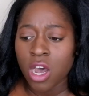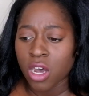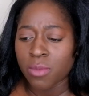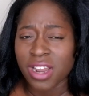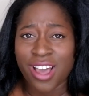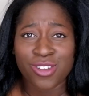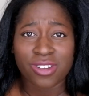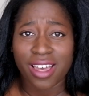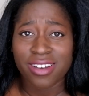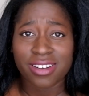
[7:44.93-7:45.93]
um, and how you
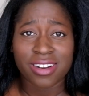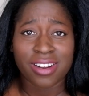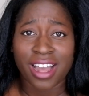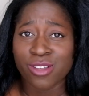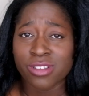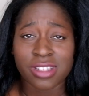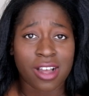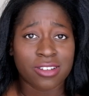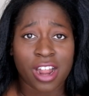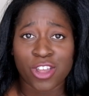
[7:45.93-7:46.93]
like her, how you
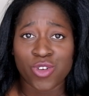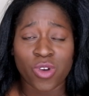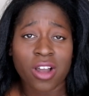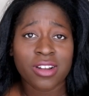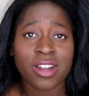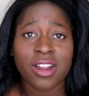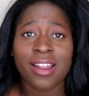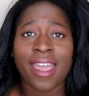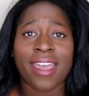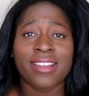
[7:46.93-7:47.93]
style her, how you rock her.
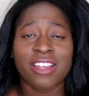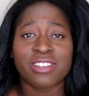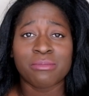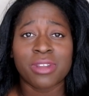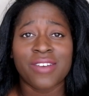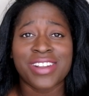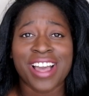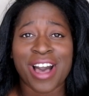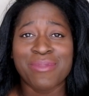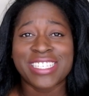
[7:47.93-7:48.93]
And leave some love in the
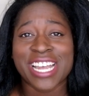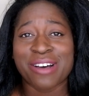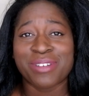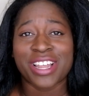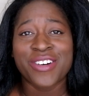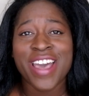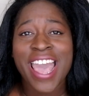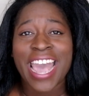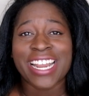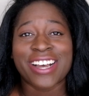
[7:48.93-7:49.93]
comments down below.
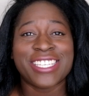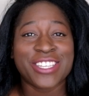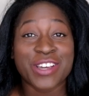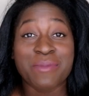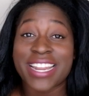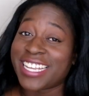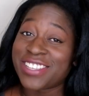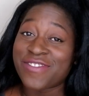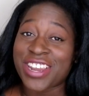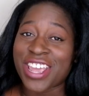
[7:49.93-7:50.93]
And I'll see you in my next
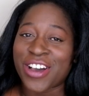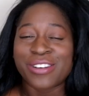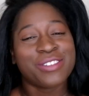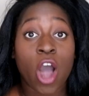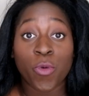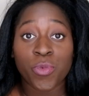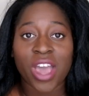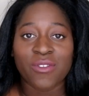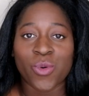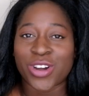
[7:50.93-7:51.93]
video. I hope you
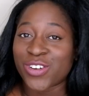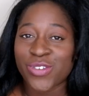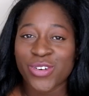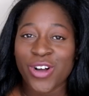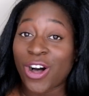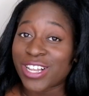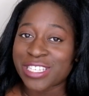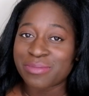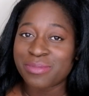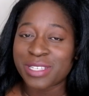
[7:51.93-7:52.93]
have a wonderful,
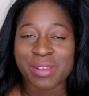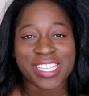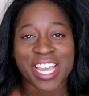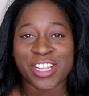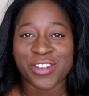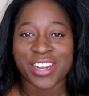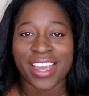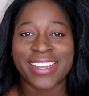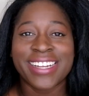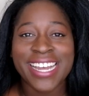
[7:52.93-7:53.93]
awesome, spectacular
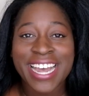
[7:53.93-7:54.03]
day.